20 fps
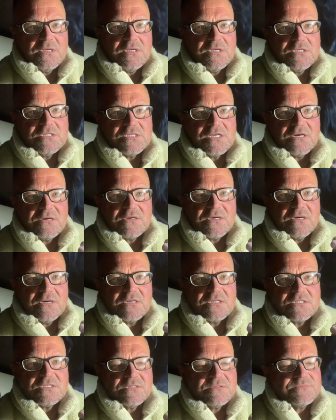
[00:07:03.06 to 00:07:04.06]
So
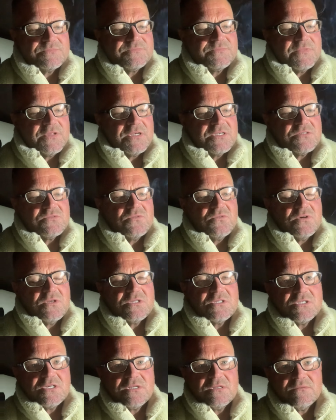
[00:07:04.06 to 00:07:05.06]
guys, thanks for
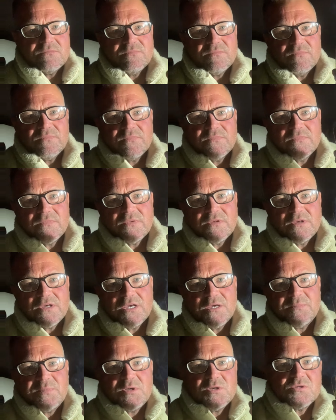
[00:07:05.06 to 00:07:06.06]
watching.
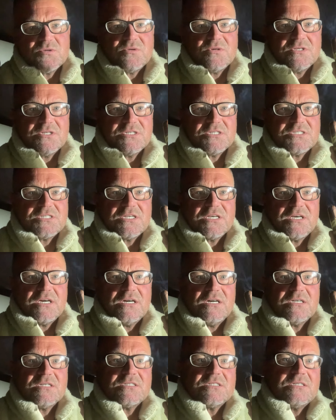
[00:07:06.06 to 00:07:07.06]
Keep enjoying your
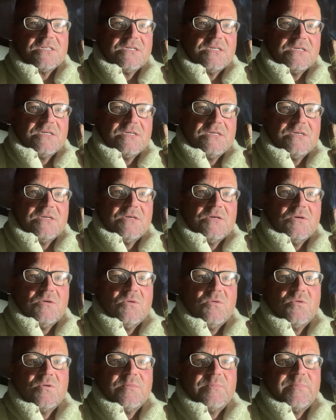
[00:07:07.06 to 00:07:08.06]
cigars.
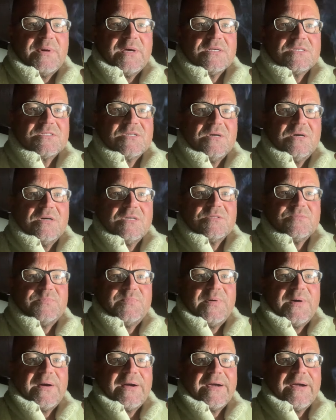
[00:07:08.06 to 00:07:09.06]
All the best, guys.
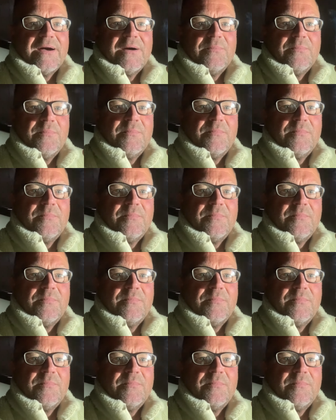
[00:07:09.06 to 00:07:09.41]
Plug out.